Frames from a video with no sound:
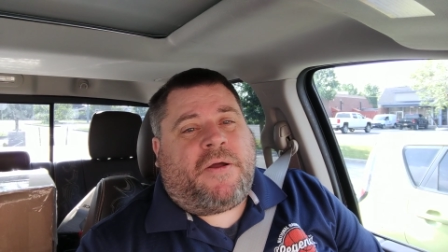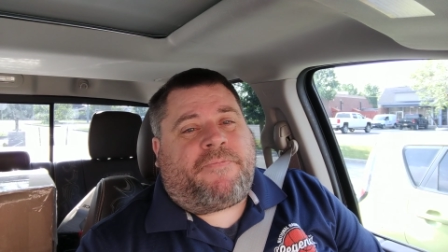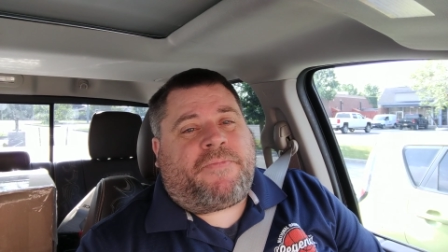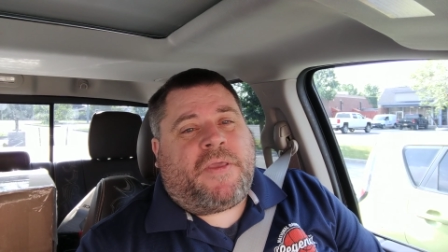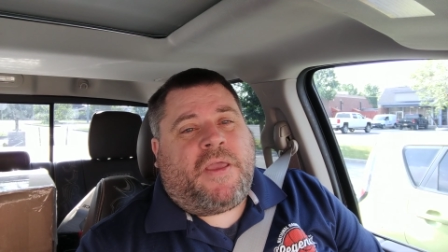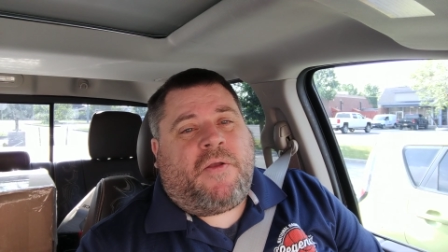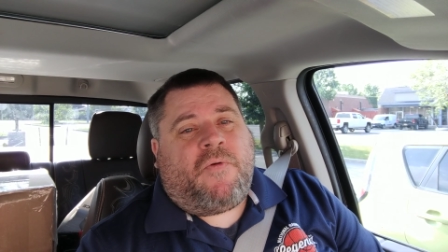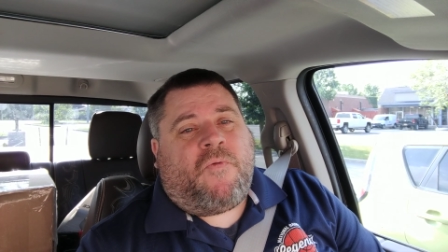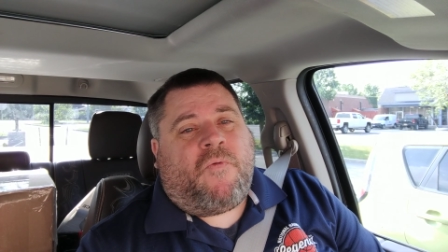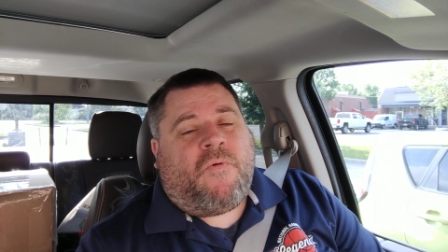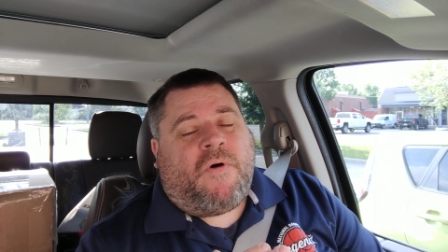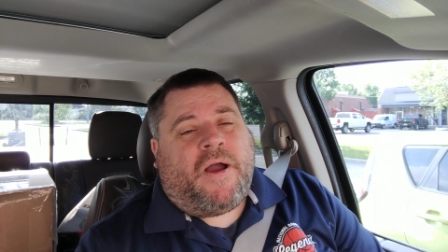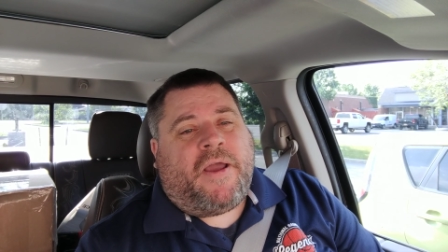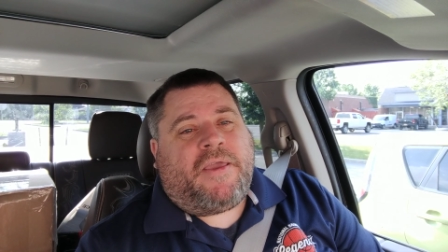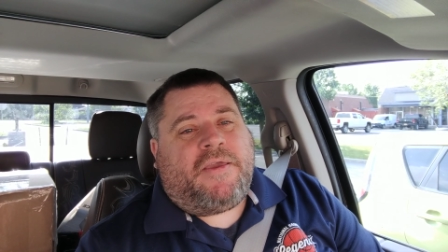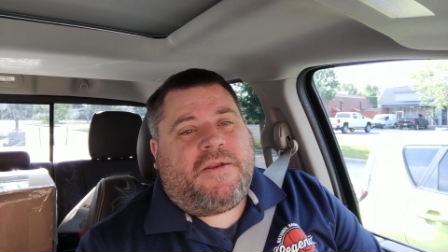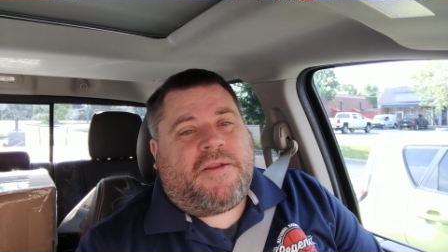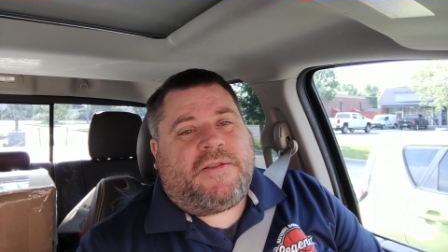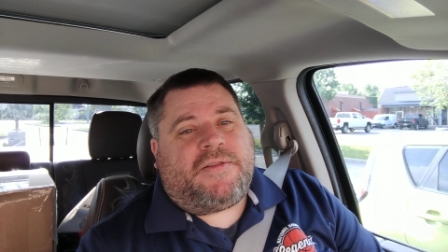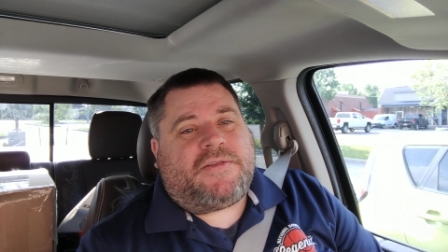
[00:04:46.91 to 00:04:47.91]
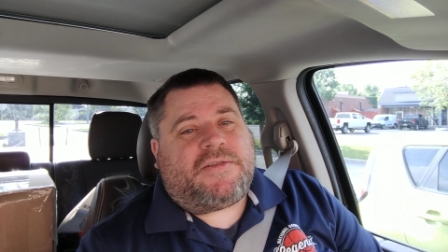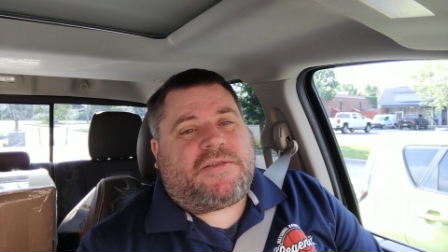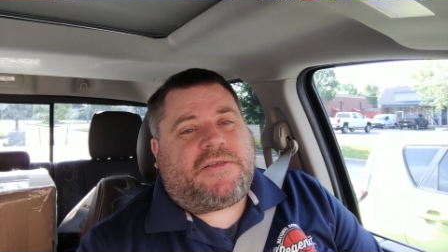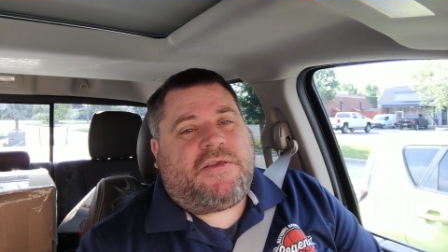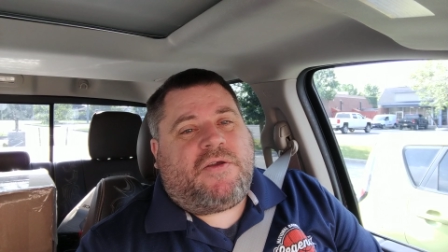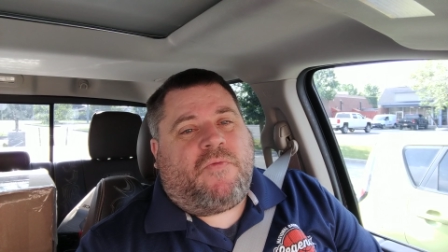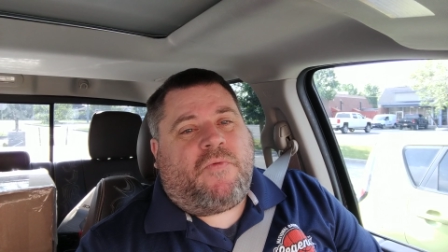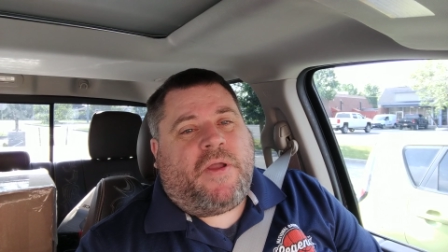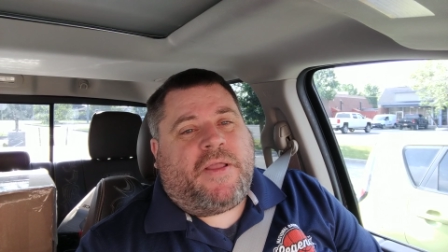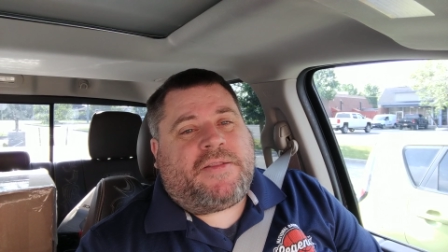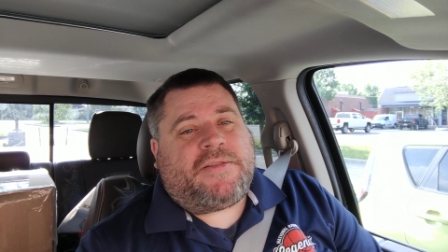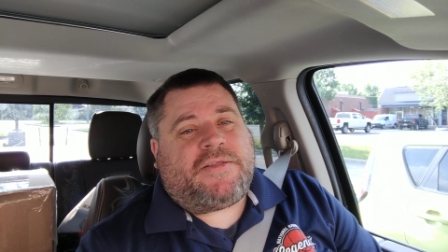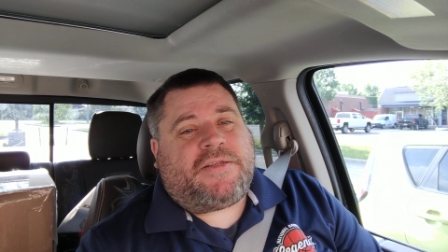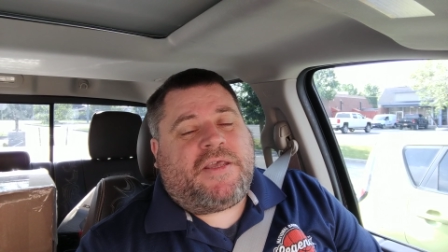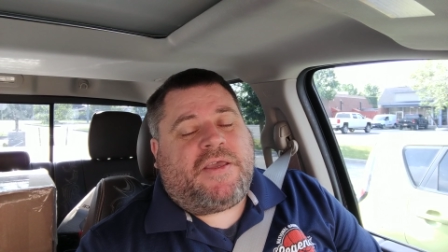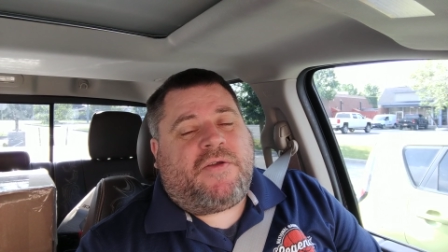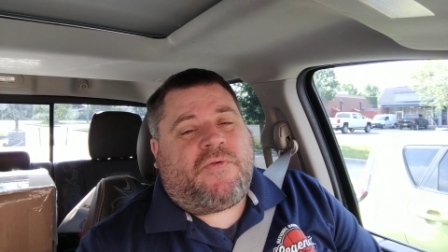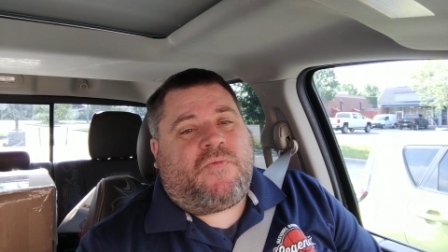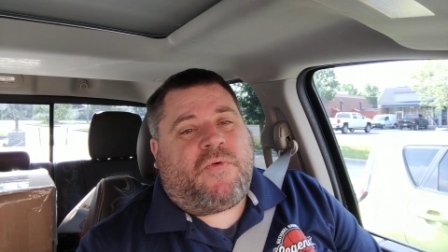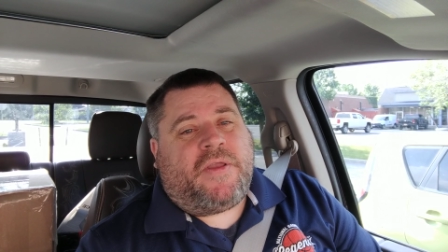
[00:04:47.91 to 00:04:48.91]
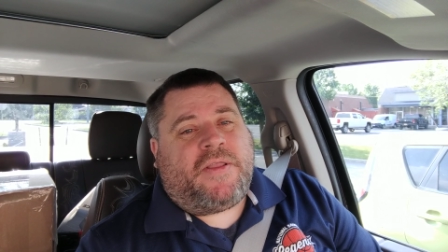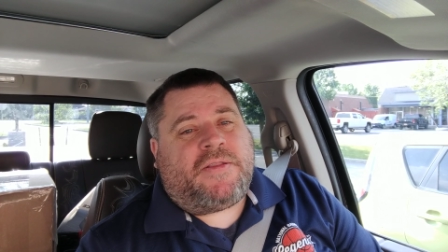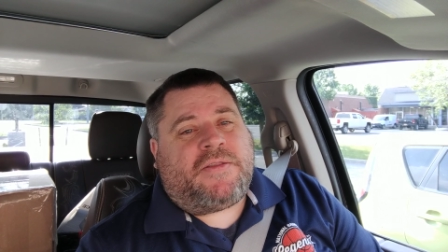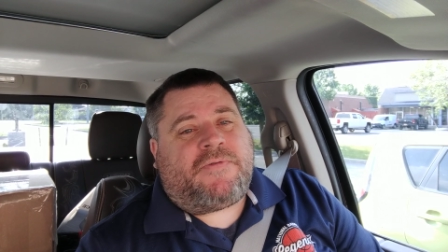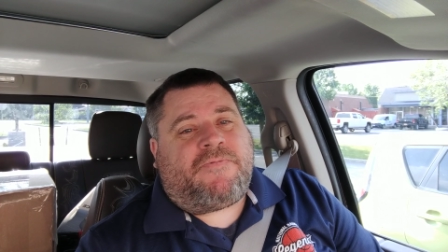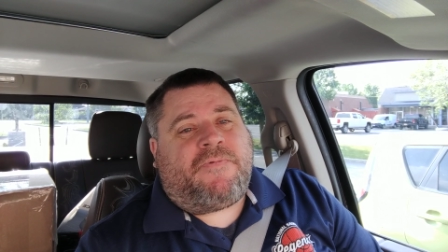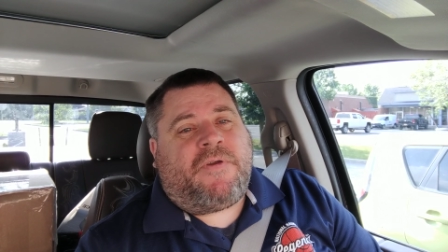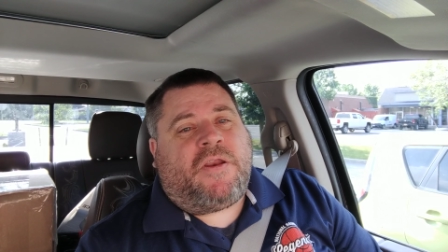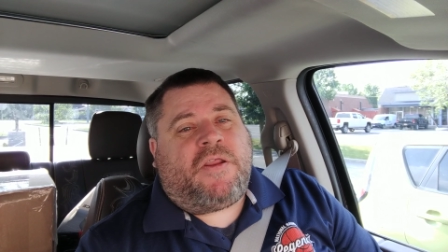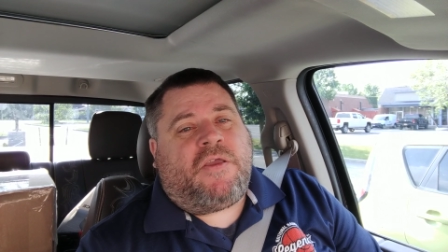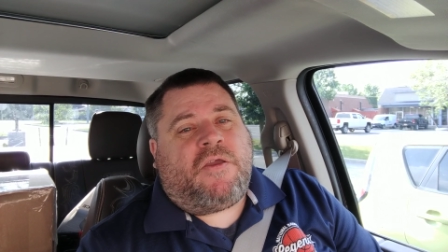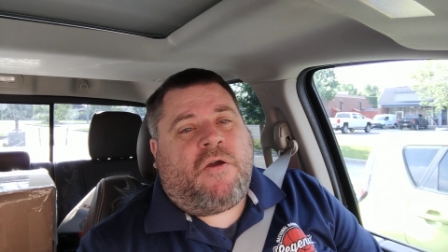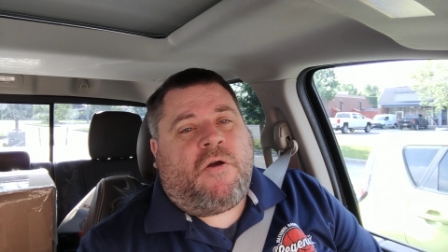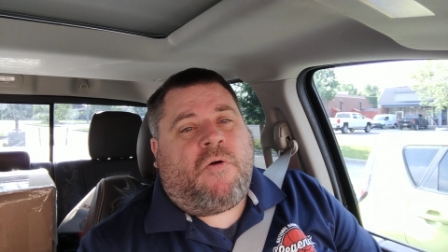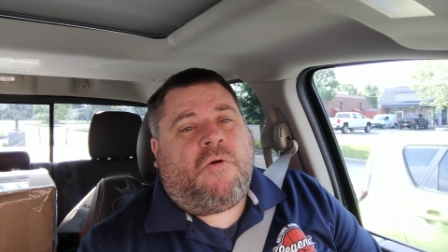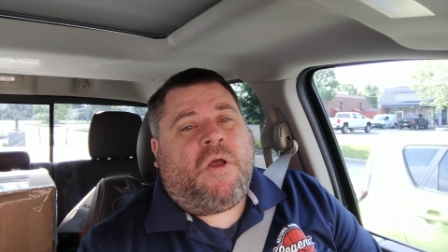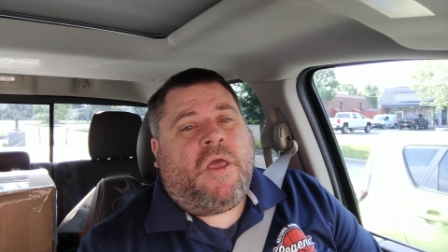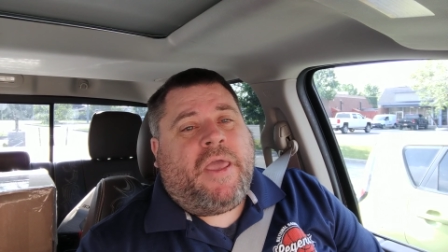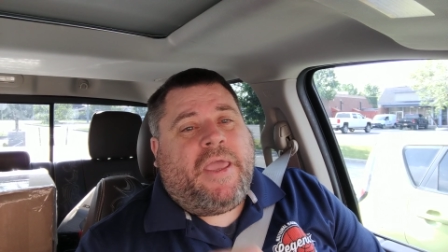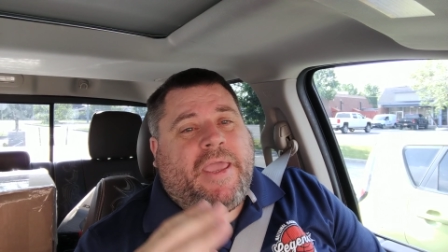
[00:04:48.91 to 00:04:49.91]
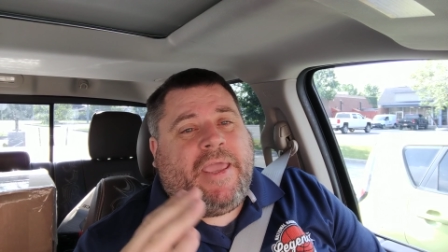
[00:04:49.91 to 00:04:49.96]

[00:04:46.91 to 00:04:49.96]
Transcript: an update why you didn't see a Wednesday wins video.